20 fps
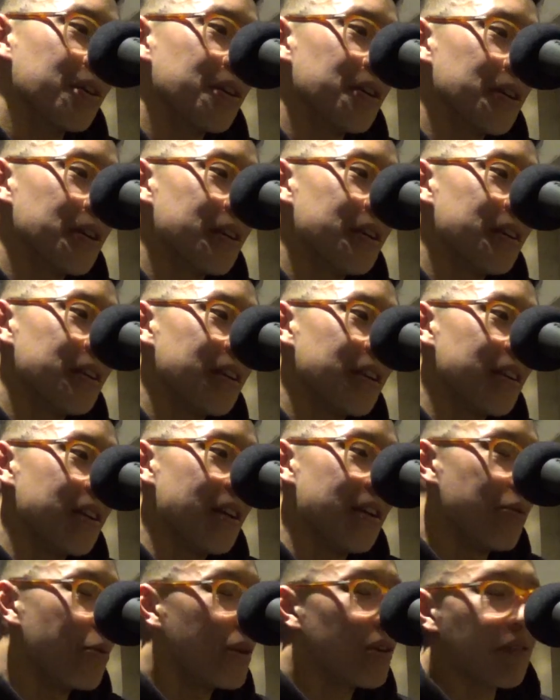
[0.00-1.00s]
could,
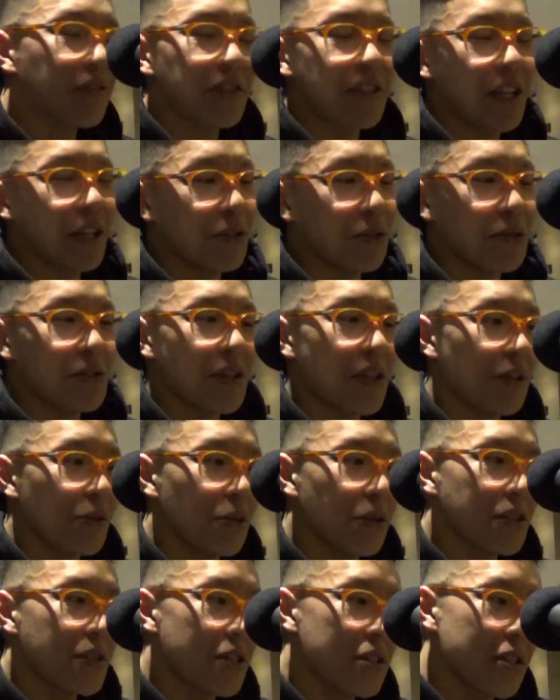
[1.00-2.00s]
and we don't have to take
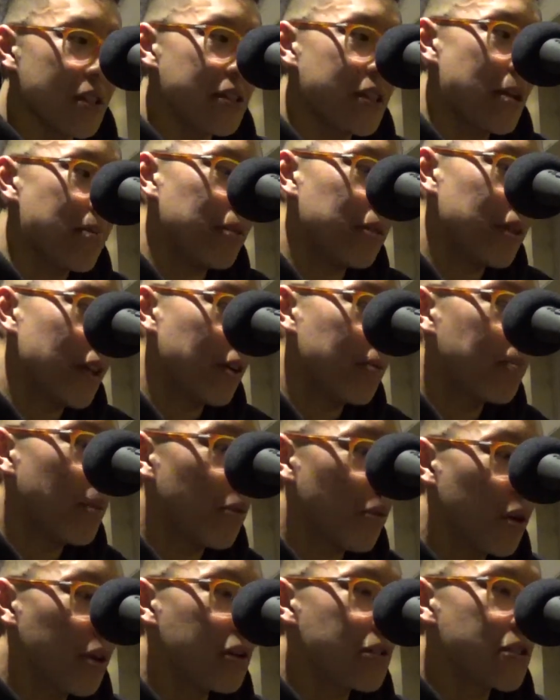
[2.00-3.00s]
Lucas as an example, like, but
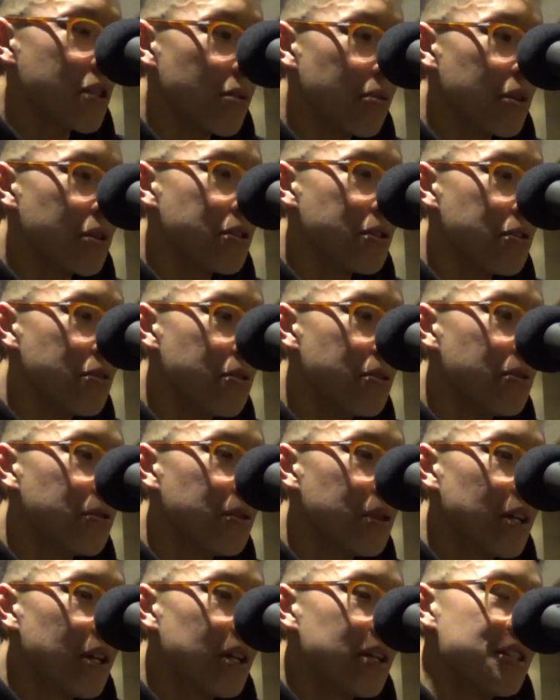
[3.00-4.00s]
what could someone do
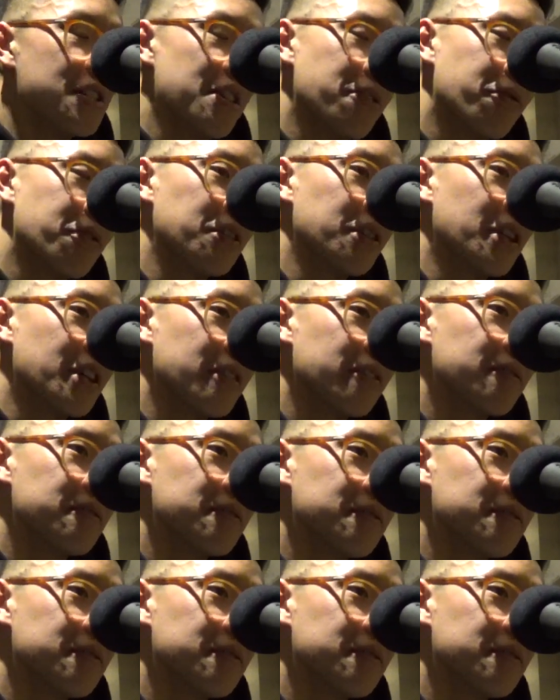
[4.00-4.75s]
differently?